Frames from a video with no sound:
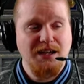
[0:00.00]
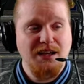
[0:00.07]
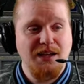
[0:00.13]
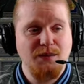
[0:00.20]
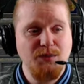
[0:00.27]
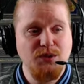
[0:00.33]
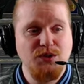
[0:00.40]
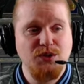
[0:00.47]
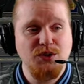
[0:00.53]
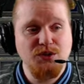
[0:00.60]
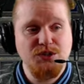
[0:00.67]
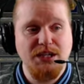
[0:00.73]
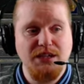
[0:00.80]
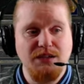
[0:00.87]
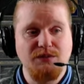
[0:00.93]
Um, you
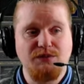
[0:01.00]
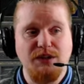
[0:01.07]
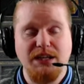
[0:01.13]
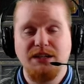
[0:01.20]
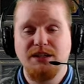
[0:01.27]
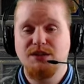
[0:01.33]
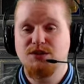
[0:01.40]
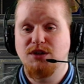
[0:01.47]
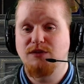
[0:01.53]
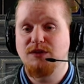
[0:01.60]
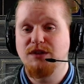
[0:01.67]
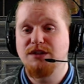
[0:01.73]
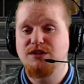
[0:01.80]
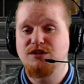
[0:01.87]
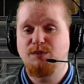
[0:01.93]
could take advantage of
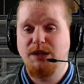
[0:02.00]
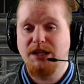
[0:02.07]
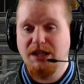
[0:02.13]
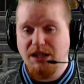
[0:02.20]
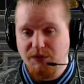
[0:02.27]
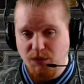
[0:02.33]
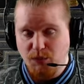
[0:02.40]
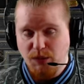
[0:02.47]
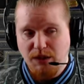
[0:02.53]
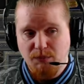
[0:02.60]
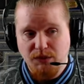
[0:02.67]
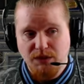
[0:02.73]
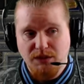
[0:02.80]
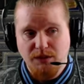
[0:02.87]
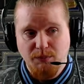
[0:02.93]
the speed of the
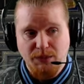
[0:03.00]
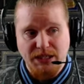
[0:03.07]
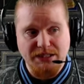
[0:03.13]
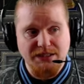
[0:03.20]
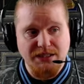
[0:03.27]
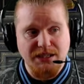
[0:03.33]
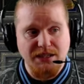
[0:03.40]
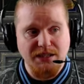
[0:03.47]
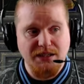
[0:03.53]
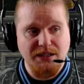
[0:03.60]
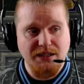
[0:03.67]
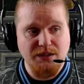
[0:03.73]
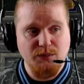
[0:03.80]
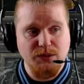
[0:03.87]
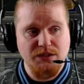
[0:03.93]
weapon by socketing
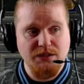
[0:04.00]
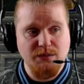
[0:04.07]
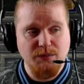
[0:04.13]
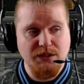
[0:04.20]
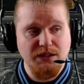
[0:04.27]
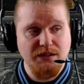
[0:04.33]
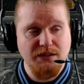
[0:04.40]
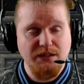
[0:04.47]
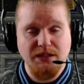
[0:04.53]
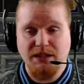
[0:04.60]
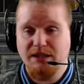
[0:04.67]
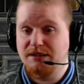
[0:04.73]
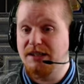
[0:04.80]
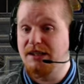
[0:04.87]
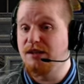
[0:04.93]
it with something that
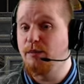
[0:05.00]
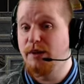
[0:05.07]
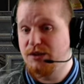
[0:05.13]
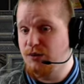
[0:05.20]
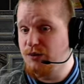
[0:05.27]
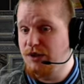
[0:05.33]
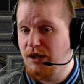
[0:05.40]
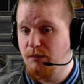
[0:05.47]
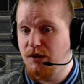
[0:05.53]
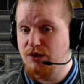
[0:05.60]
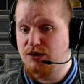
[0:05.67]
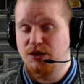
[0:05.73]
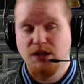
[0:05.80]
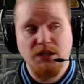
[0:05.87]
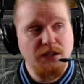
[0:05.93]
has elemental
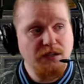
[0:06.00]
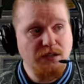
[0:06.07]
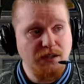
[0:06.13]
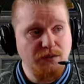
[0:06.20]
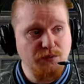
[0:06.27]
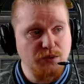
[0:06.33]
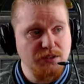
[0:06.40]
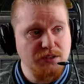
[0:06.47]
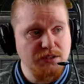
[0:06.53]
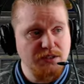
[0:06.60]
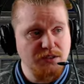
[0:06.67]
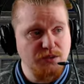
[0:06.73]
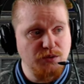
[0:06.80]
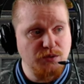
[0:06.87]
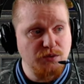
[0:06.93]
damage. Like, for
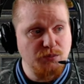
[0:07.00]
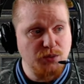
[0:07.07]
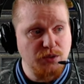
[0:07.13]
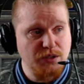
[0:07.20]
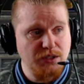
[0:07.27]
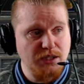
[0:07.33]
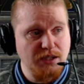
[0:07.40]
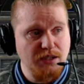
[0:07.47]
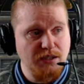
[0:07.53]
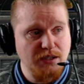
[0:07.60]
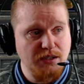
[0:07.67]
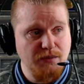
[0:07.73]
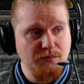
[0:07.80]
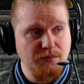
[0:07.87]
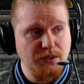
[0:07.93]
instance, you could put a,
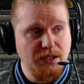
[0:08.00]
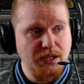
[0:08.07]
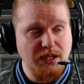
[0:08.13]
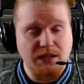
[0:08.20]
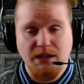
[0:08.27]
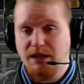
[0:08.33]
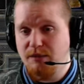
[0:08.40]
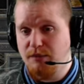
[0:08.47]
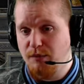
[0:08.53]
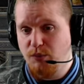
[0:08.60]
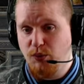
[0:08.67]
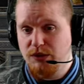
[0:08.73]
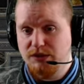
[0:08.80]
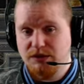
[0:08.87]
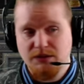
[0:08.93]
um, not, not a
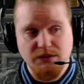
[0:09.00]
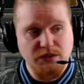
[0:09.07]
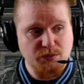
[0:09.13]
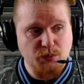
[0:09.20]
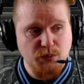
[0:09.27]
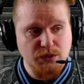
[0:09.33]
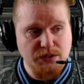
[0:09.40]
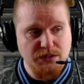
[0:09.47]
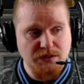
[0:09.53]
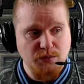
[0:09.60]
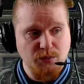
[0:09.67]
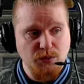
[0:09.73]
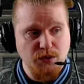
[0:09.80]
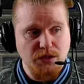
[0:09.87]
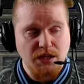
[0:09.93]
poison, because poison doesn't
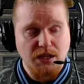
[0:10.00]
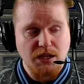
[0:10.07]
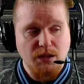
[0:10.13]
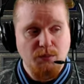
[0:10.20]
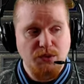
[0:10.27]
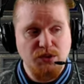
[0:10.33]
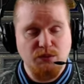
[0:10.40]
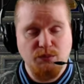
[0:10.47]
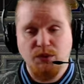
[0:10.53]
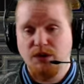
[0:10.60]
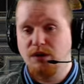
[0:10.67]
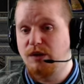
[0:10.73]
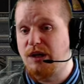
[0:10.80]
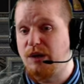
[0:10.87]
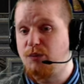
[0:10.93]
work, but you could put
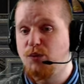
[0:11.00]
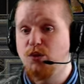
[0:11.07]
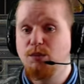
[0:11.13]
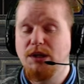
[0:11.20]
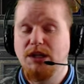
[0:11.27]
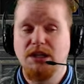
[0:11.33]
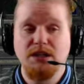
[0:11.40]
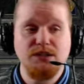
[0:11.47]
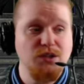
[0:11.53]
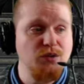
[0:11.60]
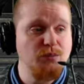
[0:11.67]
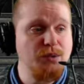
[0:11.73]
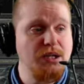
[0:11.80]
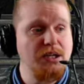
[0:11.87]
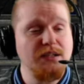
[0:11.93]
a, like a ruby, a
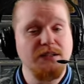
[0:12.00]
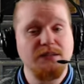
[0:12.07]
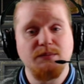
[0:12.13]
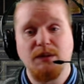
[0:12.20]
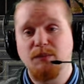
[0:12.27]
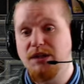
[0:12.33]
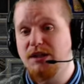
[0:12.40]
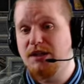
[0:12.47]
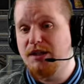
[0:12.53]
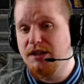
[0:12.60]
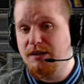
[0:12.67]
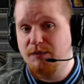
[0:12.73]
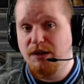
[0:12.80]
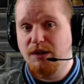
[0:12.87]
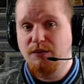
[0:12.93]
topaz, maybe a,
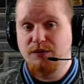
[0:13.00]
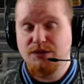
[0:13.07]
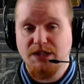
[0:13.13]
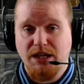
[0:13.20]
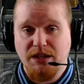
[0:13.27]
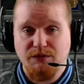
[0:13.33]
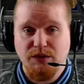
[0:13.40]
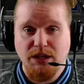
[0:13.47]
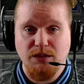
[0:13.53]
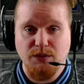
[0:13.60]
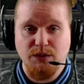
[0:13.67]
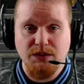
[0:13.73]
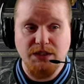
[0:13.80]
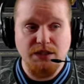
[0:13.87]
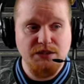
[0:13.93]
um, a
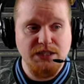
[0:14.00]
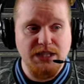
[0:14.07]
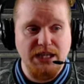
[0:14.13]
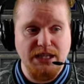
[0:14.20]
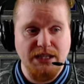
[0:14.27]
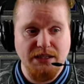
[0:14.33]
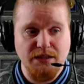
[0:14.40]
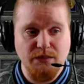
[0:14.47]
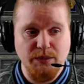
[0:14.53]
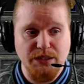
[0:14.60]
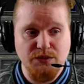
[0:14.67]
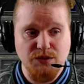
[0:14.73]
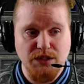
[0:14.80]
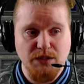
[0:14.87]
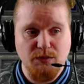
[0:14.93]
sapphire in there to add
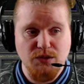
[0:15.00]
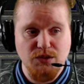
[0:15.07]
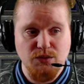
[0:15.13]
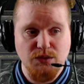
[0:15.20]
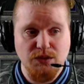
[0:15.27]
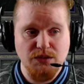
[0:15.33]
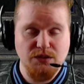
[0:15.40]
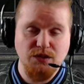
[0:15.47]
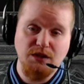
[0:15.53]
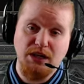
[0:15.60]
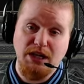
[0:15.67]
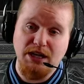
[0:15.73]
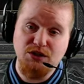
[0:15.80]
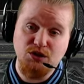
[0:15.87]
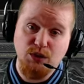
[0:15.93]
elemental damage to it, so that
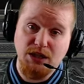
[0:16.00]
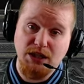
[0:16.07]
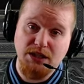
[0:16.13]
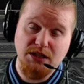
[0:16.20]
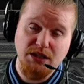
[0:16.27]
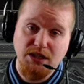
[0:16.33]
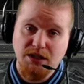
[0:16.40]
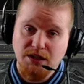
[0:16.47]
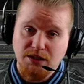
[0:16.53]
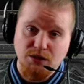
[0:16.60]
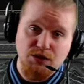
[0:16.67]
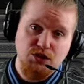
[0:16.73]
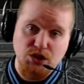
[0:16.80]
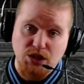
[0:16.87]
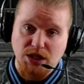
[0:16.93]
as you hit, you're
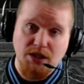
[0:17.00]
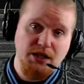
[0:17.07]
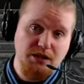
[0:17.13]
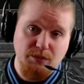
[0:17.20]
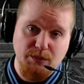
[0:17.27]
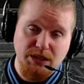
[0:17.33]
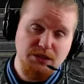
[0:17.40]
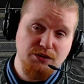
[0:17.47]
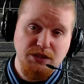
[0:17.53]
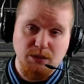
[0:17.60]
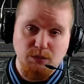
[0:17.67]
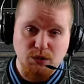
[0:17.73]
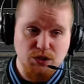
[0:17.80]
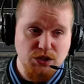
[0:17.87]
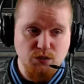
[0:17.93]
dishing out elemental
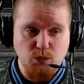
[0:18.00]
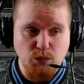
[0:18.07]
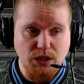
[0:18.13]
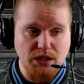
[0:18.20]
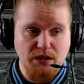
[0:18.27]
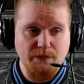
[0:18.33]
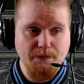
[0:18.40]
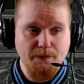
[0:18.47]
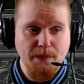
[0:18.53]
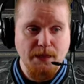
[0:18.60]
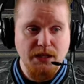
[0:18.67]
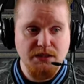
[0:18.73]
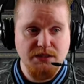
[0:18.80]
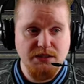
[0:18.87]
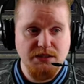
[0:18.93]
damage as well.
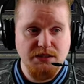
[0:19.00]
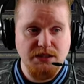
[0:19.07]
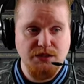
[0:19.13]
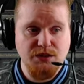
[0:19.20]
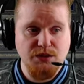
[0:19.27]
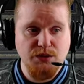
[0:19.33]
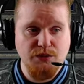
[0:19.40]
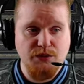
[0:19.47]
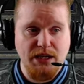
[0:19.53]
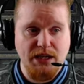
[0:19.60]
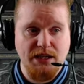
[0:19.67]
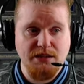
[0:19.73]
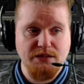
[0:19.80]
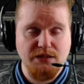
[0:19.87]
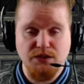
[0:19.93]
And since it is so
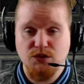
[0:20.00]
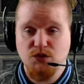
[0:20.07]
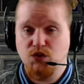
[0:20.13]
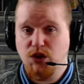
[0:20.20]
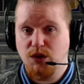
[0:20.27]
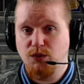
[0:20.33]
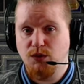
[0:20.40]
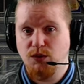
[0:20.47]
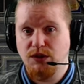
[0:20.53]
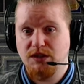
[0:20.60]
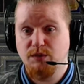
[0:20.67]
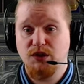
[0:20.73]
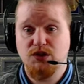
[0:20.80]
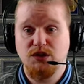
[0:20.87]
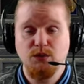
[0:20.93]
fast in general,
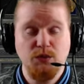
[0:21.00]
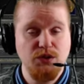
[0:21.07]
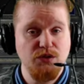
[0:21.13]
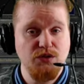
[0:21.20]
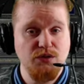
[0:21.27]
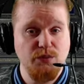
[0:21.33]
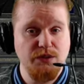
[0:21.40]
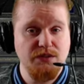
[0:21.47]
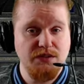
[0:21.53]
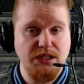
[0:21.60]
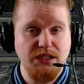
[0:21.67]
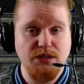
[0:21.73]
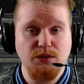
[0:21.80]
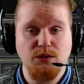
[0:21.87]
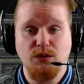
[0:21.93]
especially when used with
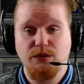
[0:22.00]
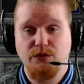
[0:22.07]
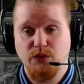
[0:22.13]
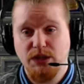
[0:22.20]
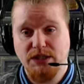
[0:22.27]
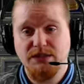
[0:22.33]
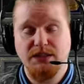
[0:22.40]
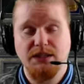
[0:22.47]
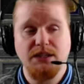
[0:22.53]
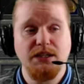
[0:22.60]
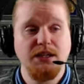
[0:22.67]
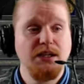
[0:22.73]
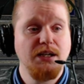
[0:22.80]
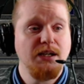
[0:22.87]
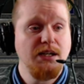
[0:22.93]
Zeal or Frenzy,
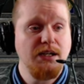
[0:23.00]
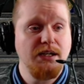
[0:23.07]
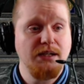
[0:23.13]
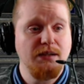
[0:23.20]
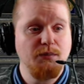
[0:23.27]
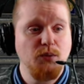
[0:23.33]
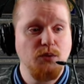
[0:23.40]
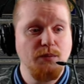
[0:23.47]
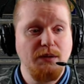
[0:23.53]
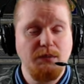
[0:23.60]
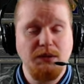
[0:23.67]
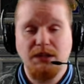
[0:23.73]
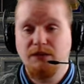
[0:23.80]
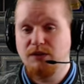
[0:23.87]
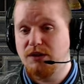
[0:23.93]
um, or
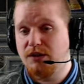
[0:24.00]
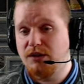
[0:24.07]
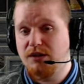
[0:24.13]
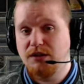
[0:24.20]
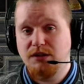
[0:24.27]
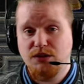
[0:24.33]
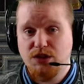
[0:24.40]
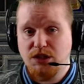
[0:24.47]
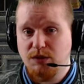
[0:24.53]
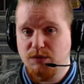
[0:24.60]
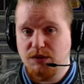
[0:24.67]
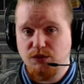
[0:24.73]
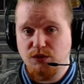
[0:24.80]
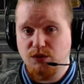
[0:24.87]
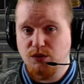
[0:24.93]
maybe even on a, a
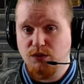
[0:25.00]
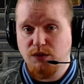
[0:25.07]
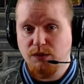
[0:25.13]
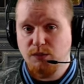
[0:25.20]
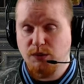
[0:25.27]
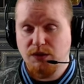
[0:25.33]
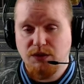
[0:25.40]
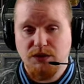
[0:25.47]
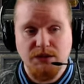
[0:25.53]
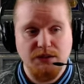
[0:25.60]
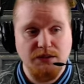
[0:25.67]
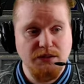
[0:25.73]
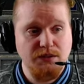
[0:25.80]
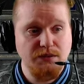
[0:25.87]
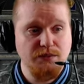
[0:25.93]
Shapeshifter Druid with
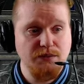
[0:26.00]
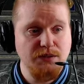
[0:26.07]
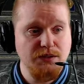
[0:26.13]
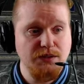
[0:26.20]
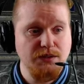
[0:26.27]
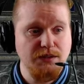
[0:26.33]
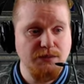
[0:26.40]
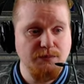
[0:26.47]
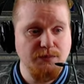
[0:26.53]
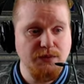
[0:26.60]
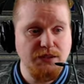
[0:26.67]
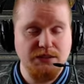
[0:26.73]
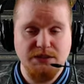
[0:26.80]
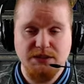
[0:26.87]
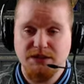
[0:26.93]
uh, you know, the um,
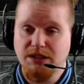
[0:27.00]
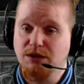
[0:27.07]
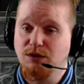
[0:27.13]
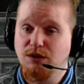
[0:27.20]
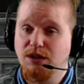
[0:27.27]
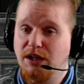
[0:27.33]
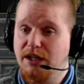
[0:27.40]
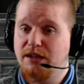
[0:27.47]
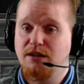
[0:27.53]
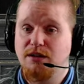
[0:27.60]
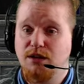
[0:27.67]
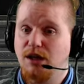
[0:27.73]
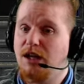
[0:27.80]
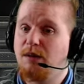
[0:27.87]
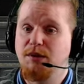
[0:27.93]
the Zeal-like
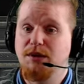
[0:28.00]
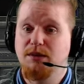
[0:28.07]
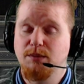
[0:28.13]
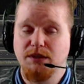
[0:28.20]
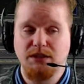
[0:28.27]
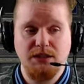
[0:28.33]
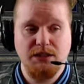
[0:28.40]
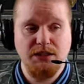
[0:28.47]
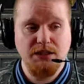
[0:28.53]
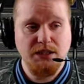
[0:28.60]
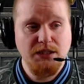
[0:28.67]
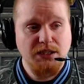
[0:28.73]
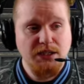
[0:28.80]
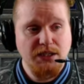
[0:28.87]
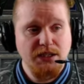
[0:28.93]
copy ability,
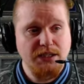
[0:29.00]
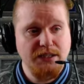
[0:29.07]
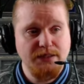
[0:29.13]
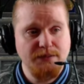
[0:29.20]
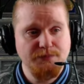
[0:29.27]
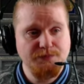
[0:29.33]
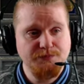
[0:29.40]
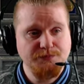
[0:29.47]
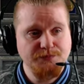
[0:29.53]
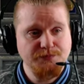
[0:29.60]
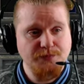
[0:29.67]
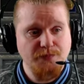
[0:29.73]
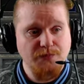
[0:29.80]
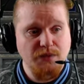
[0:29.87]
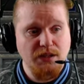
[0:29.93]
um,
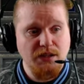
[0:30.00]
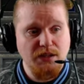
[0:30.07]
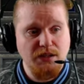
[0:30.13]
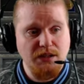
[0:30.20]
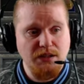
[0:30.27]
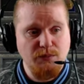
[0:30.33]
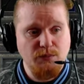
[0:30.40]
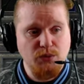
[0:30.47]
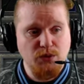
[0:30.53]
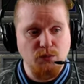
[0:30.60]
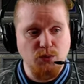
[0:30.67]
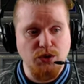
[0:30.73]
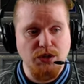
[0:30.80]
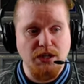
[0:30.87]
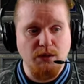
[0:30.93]
it, it would
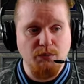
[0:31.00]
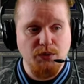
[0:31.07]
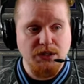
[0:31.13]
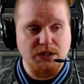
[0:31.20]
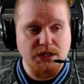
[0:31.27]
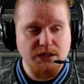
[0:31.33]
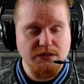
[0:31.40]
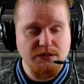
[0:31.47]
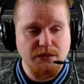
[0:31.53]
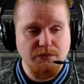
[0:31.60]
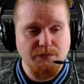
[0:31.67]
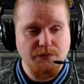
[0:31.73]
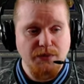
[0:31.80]
work out pretty nicely.